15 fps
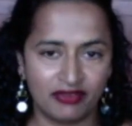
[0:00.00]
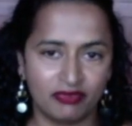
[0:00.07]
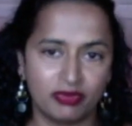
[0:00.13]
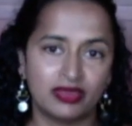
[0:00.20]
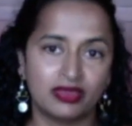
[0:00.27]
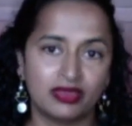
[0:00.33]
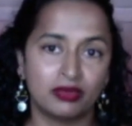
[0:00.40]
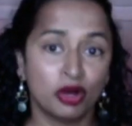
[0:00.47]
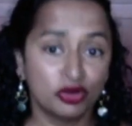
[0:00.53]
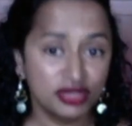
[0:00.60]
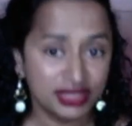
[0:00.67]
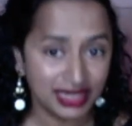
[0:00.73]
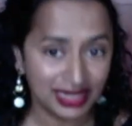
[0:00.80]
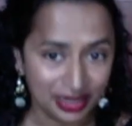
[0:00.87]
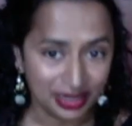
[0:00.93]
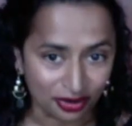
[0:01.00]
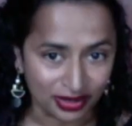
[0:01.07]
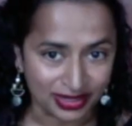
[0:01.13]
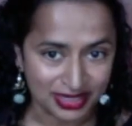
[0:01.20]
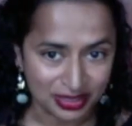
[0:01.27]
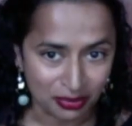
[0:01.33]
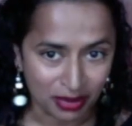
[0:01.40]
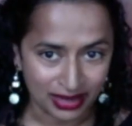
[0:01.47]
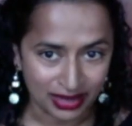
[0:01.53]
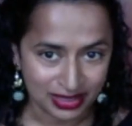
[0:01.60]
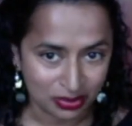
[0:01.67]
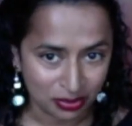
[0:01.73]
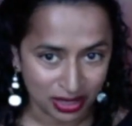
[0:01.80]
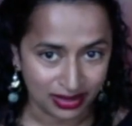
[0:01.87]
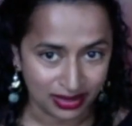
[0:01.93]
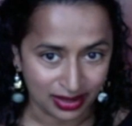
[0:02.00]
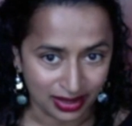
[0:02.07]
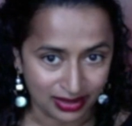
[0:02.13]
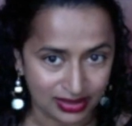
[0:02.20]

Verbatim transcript: been the most adherent to mask mandates,